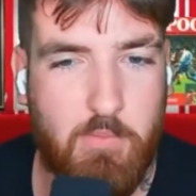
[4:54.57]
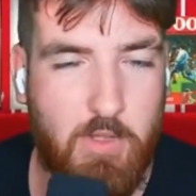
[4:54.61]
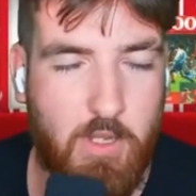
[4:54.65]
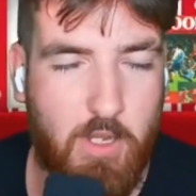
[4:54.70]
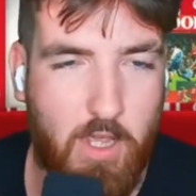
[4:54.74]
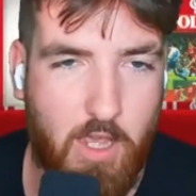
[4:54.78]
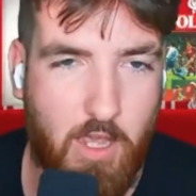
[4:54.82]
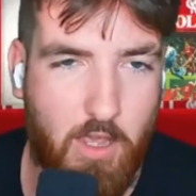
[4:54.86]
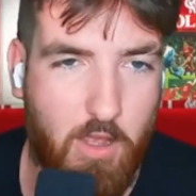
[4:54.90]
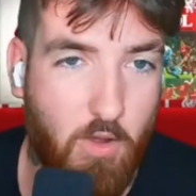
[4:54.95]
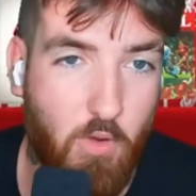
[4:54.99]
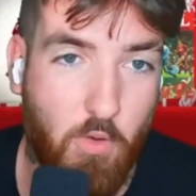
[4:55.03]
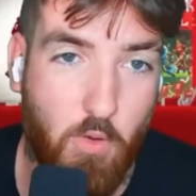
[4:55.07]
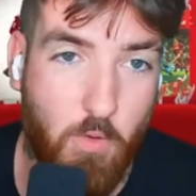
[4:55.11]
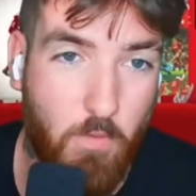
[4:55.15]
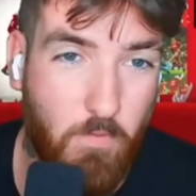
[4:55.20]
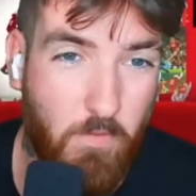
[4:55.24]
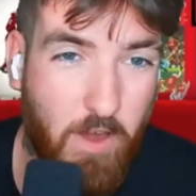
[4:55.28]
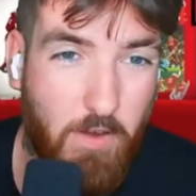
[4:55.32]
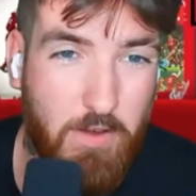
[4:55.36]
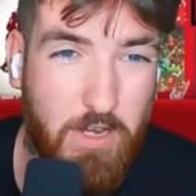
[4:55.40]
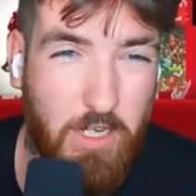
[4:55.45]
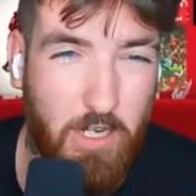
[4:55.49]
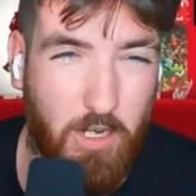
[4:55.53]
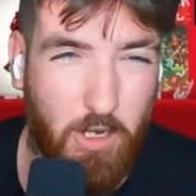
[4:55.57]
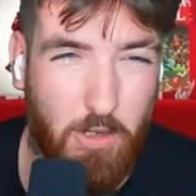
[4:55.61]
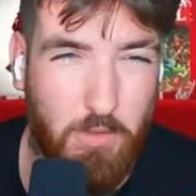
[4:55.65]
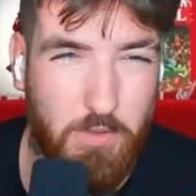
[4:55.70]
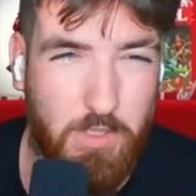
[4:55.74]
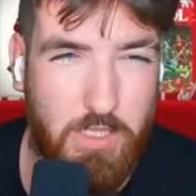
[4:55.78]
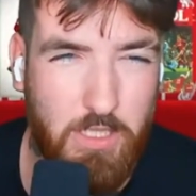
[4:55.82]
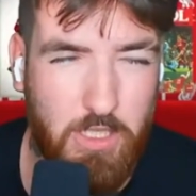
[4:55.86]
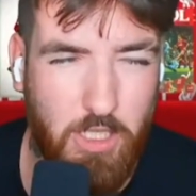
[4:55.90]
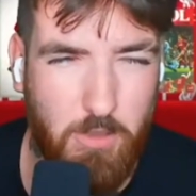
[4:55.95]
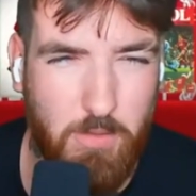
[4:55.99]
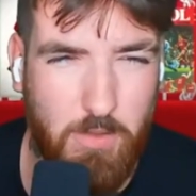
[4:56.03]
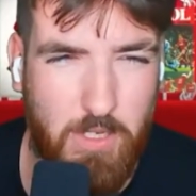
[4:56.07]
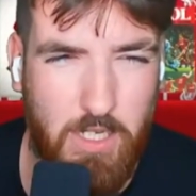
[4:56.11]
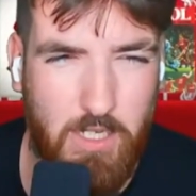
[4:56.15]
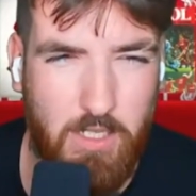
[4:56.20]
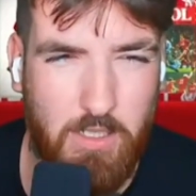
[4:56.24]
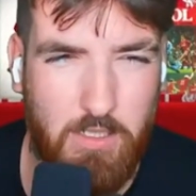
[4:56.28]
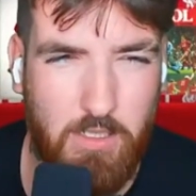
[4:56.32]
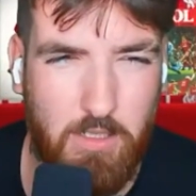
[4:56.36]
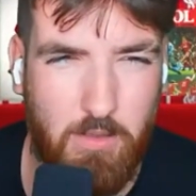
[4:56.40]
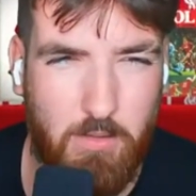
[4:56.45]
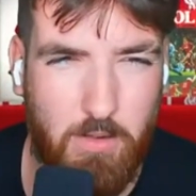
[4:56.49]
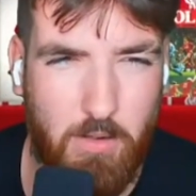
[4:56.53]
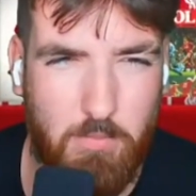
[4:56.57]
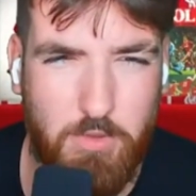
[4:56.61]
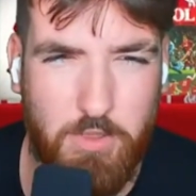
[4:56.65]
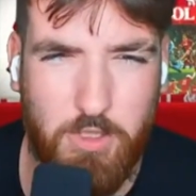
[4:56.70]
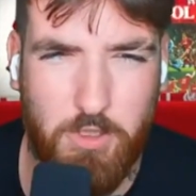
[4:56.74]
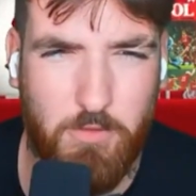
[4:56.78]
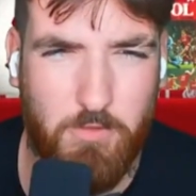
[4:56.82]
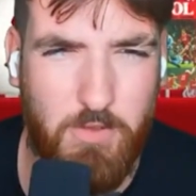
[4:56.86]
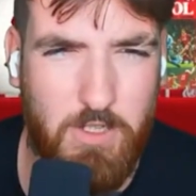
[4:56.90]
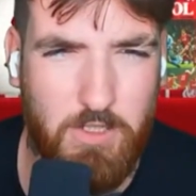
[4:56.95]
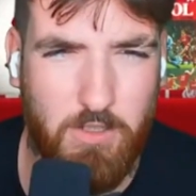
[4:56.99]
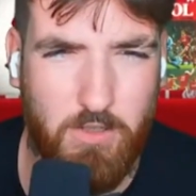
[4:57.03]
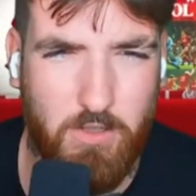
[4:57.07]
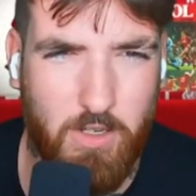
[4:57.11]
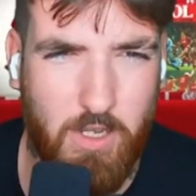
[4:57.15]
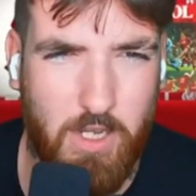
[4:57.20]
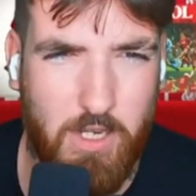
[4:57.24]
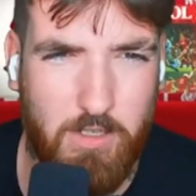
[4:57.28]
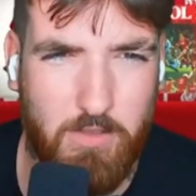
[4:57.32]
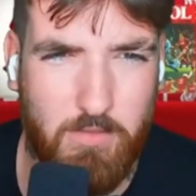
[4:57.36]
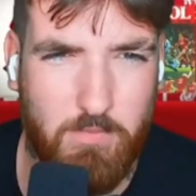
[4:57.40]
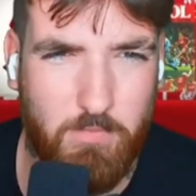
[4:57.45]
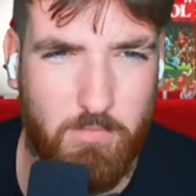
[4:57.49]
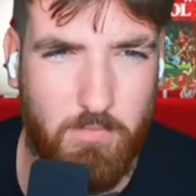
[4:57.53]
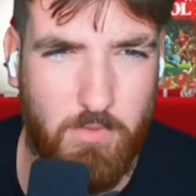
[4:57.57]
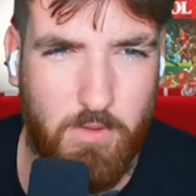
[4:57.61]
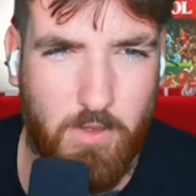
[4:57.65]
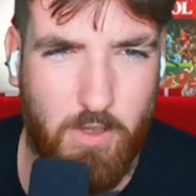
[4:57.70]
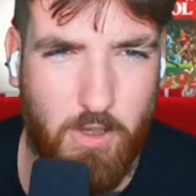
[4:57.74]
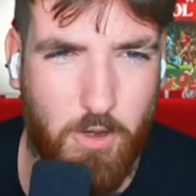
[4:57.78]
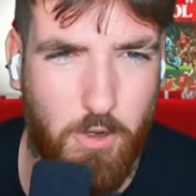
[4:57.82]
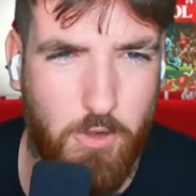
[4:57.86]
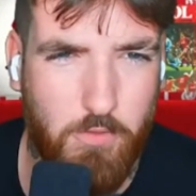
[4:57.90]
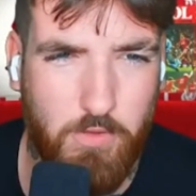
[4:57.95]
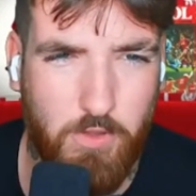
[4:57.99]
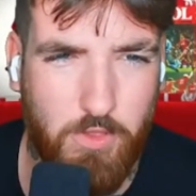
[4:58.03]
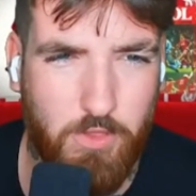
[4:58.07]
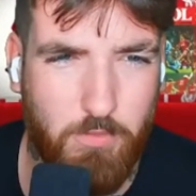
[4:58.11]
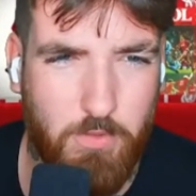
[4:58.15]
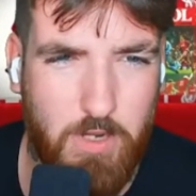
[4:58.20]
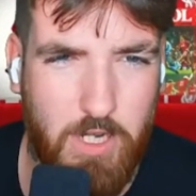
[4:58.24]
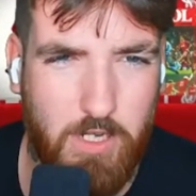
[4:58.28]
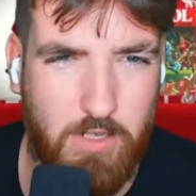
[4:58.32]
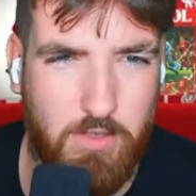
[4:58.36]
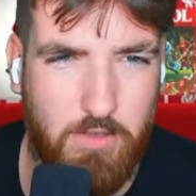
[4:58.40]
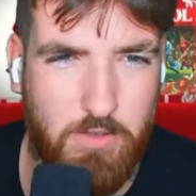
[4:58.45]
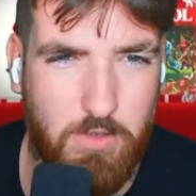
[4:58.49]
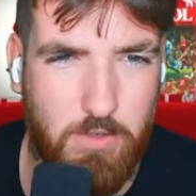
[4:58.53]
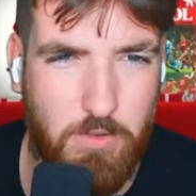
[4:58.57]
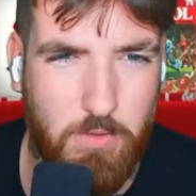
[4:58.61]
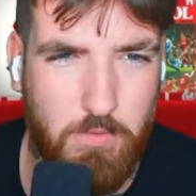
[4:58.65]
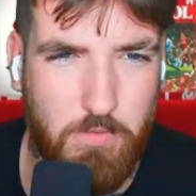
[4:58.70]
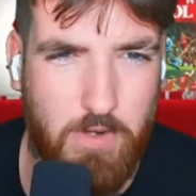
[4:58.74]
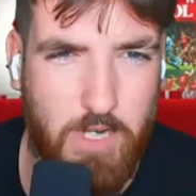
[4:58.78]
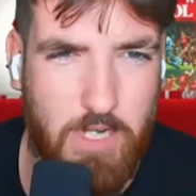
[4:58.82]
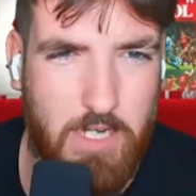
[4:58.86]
or very close to it, because I'm sure he's on like over 300 already.